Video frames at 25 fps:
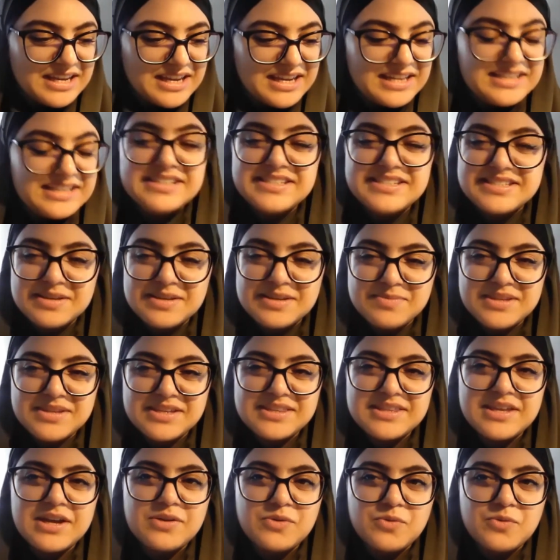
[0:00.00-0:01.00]
it is
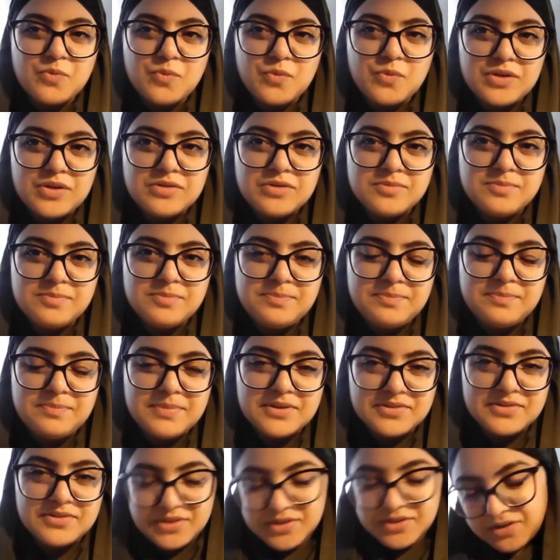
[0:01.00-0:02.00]
something that will
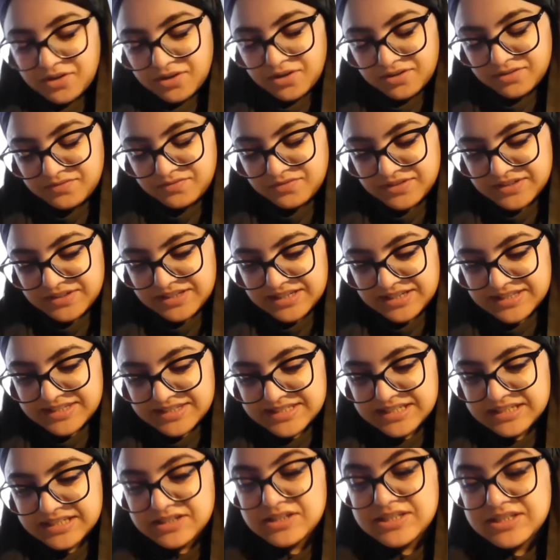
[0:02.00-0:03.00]
build your
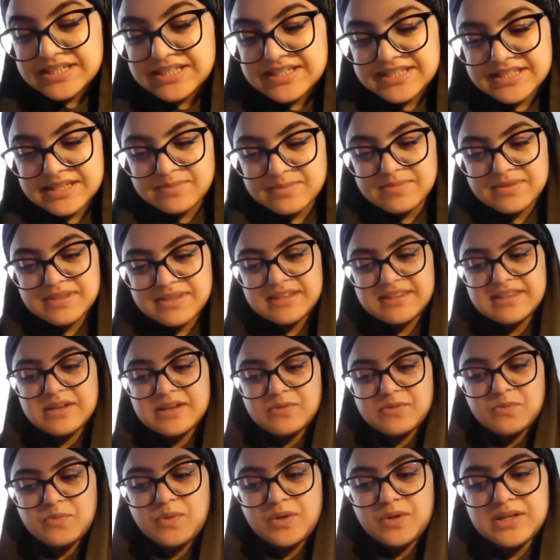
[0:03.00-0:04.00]
confidence, and it is something
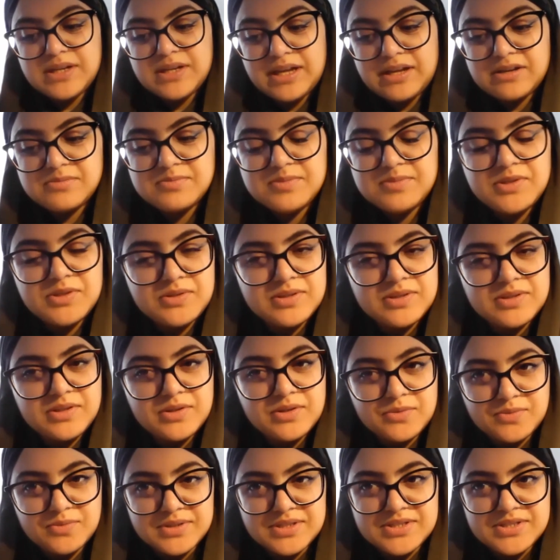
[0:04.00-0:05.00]
that will help you in
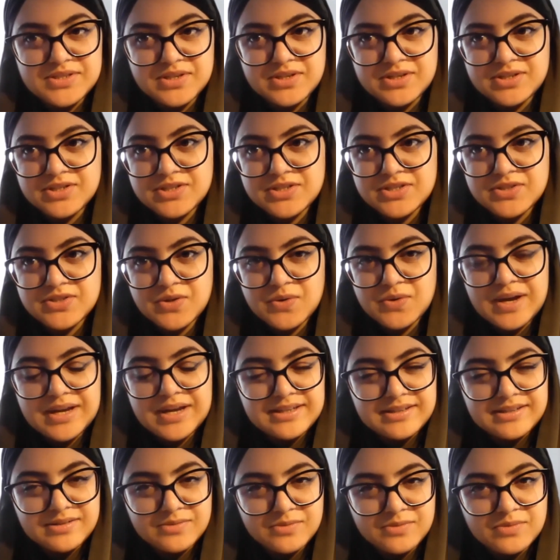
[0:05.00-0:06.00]
your research. So I
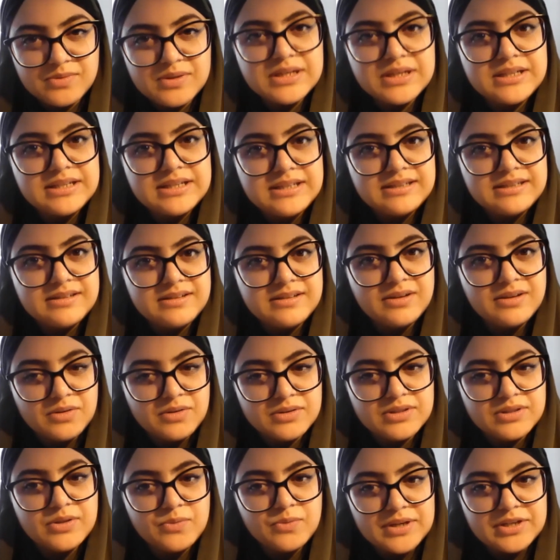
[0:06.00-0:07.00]
can really
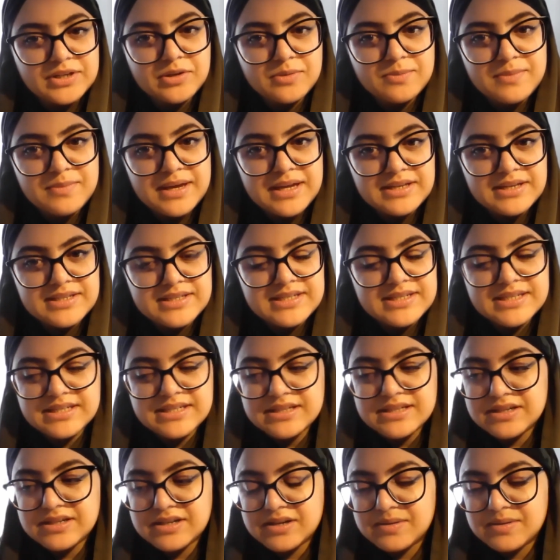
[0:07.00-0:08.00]
only recommend
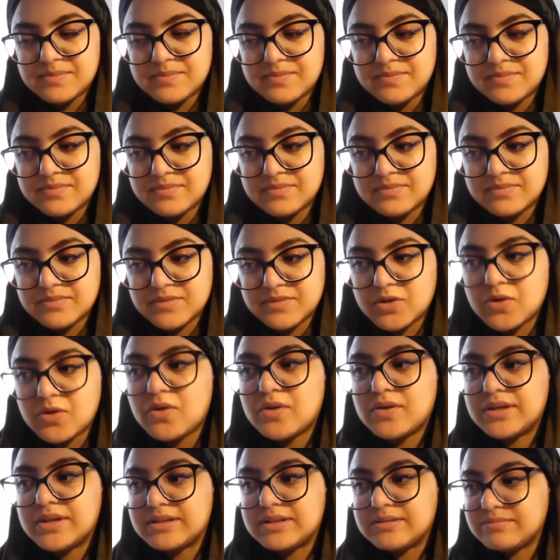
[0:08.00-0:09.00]

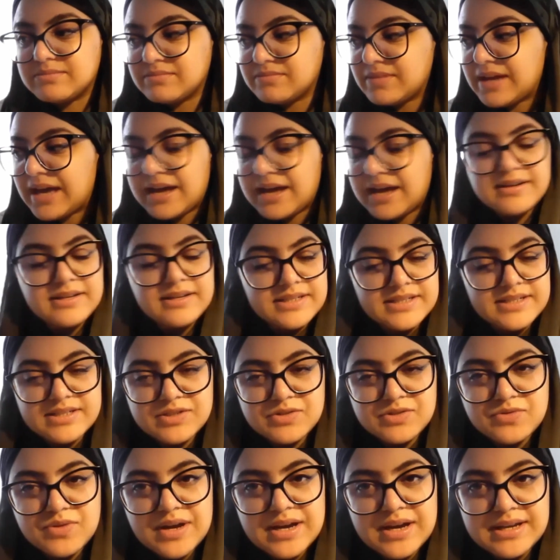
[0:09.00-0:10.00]
going at it,
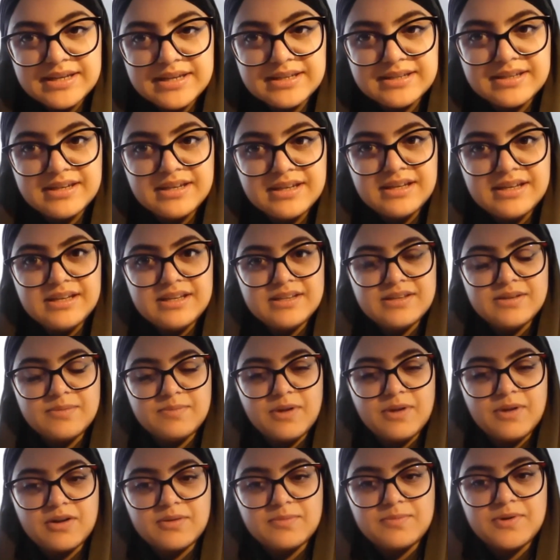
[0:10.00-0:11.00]
trying the
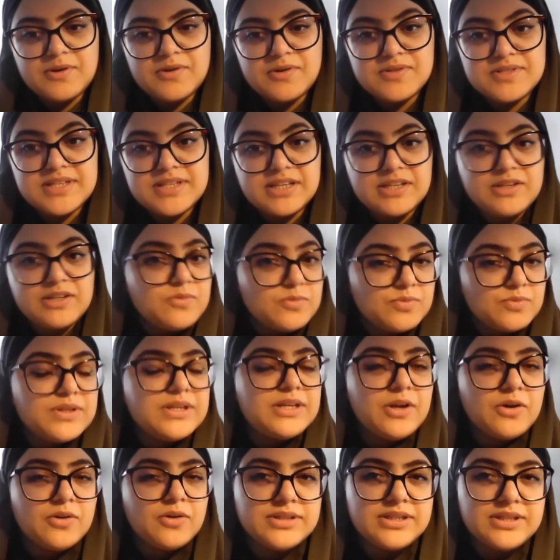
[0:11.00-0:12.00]
blog post. And you'll
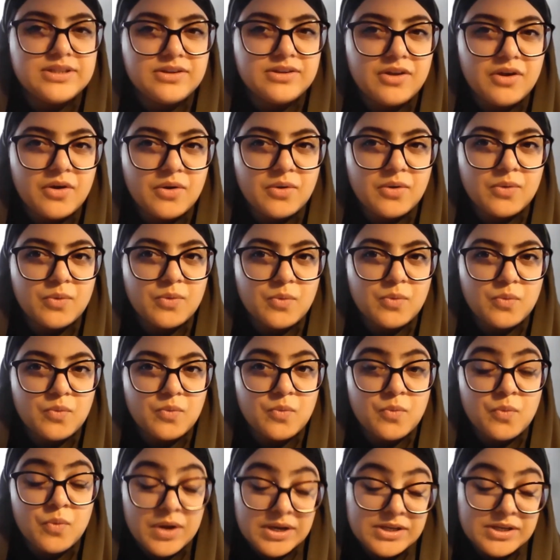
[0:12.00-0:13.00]
really only know
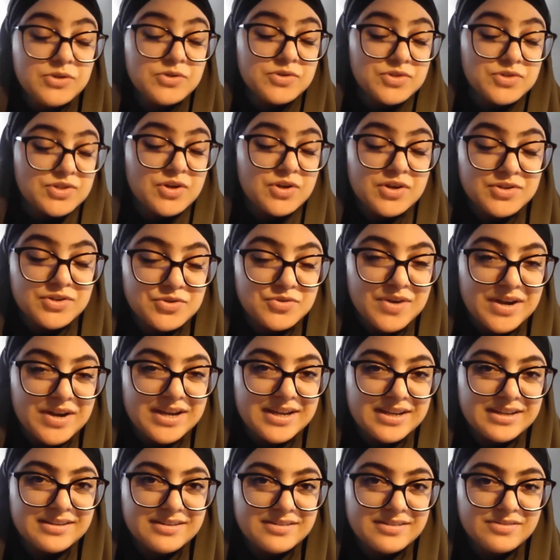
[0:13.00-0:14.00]
when you start
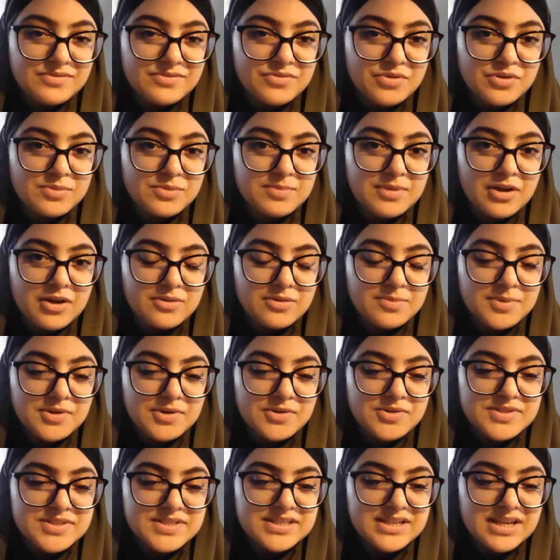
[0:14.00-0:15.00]
trying for a blog
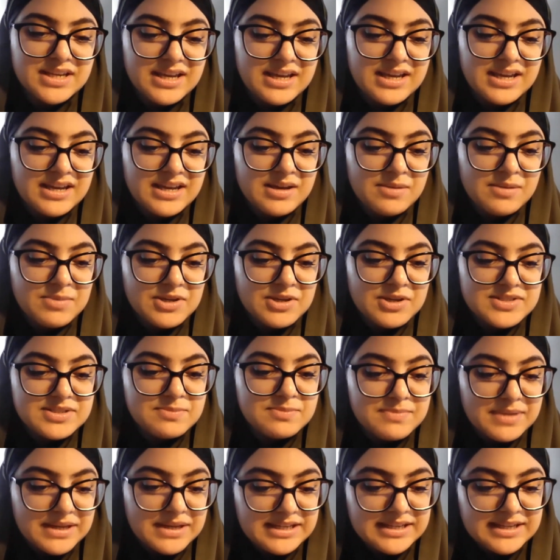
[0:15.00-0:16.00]
post, because
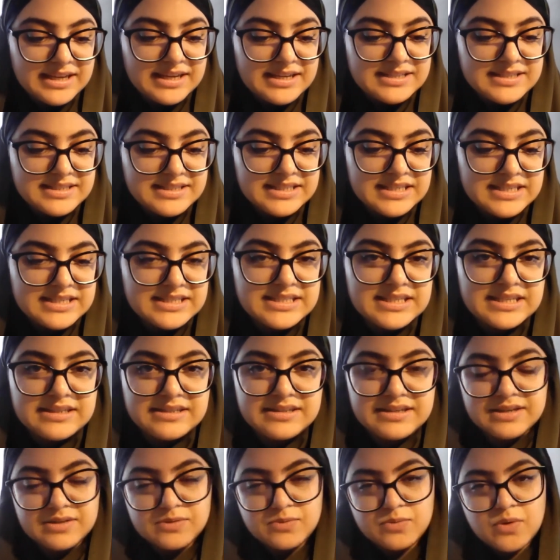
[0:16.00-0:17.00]
in many cases,
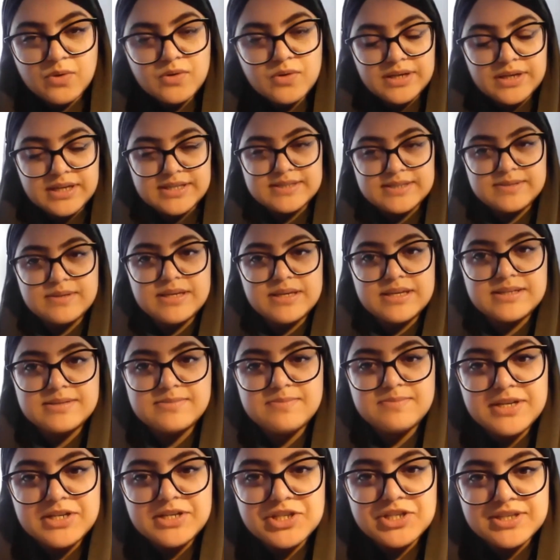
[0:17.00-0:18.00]
and Ruairidh
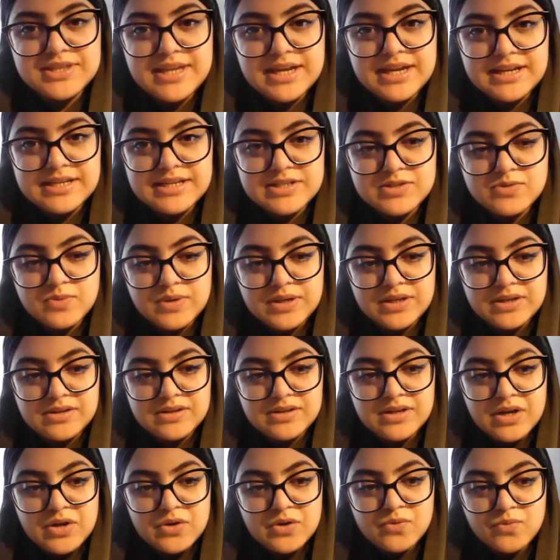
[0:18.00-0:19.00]
has mentioned that as
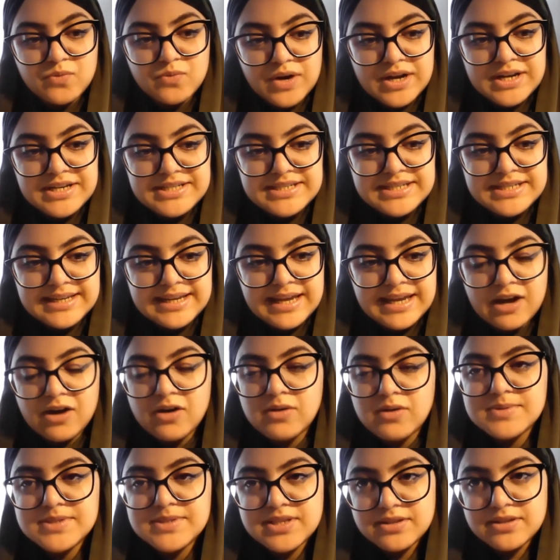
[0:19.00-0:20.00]
well, writing
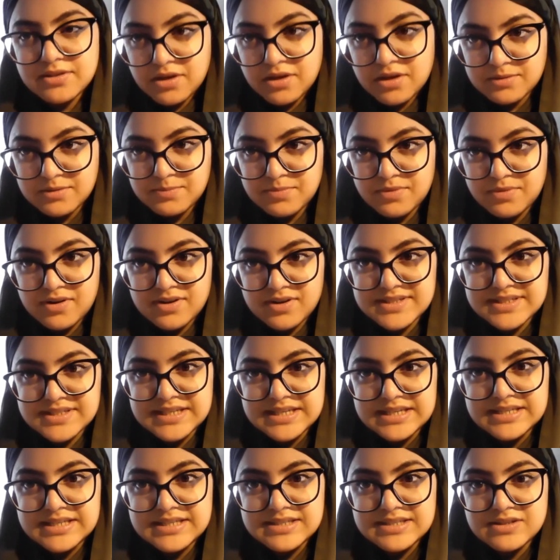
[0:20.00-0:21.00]
helps the thought
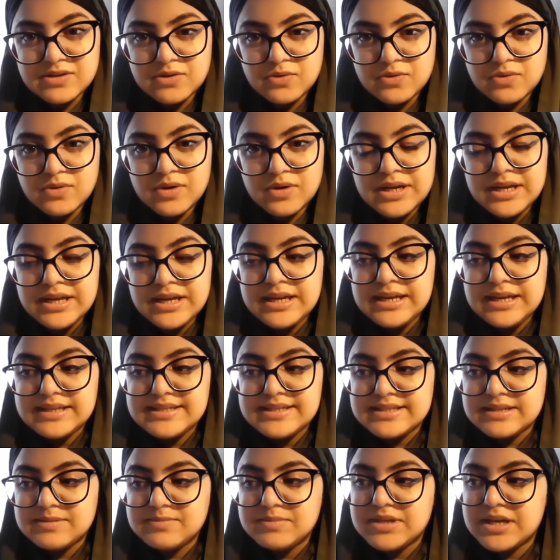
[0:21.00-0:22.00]
process. So
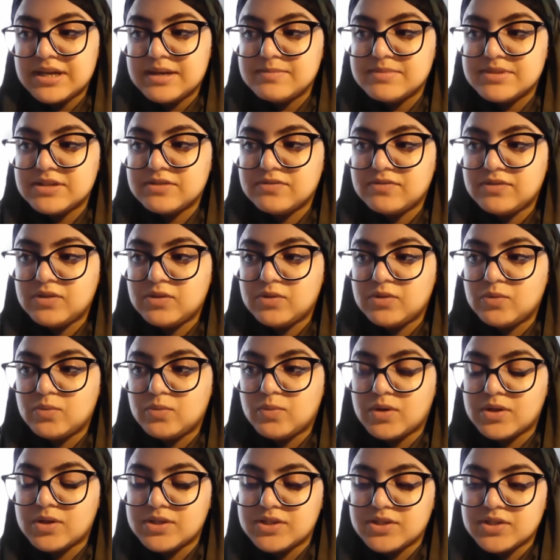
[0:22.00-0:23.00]
sometimes if you
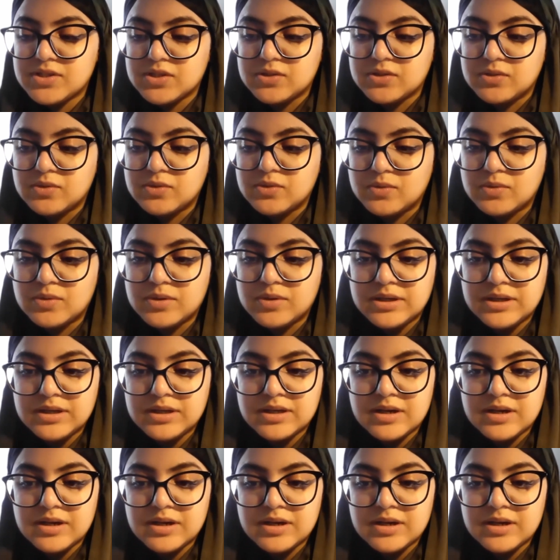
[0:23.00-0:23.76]
want to